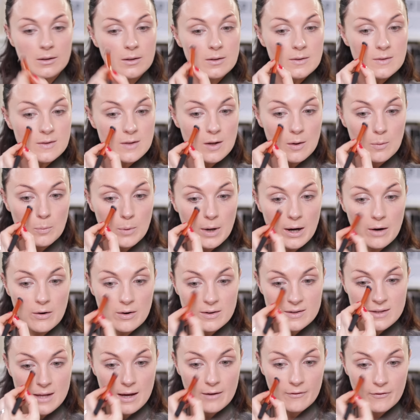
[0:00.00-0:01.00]
So
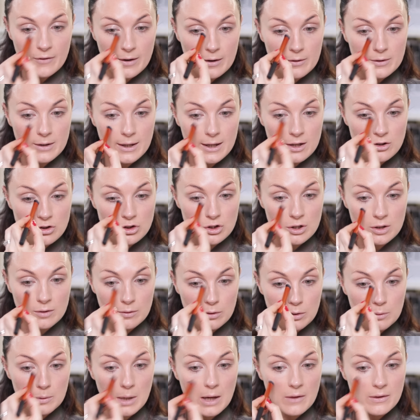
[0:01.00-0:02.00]
whereas that foundation
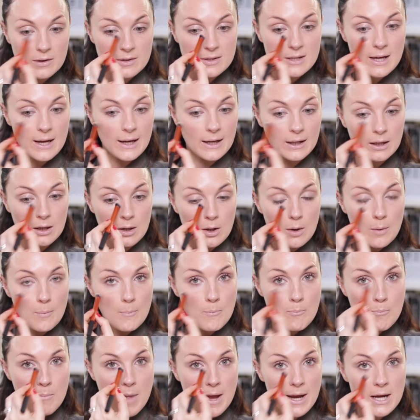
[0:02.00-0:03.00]
throughout the day
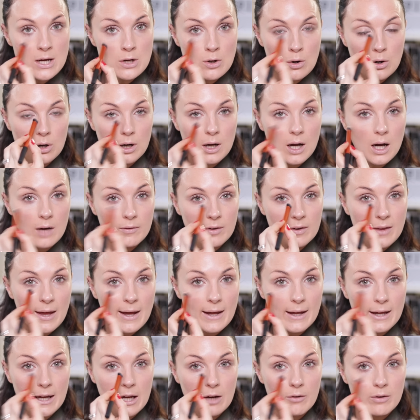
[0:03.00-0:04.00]
may not cover
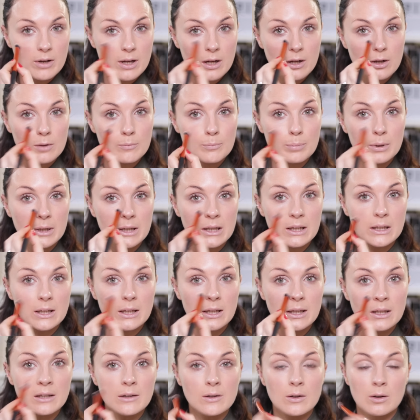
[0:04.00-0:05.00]
that area
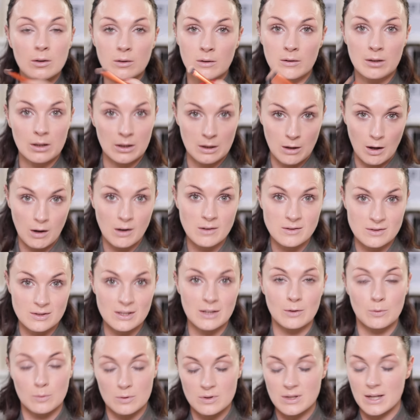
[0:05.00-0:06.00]
completely,
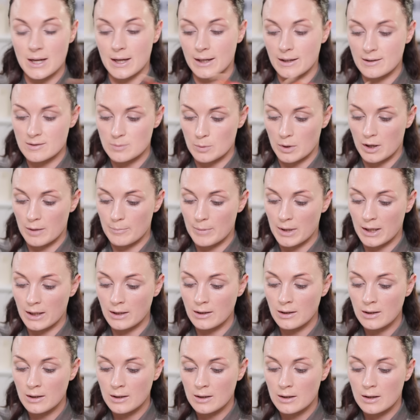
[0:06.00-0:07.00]
lasting all day is what I
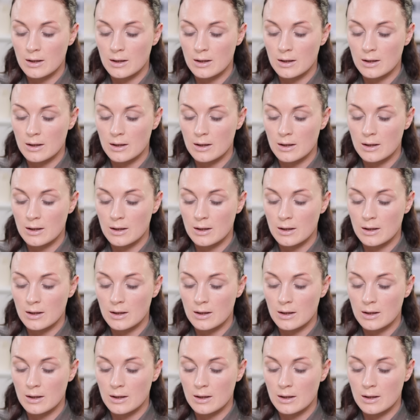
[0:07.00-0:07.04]
mean,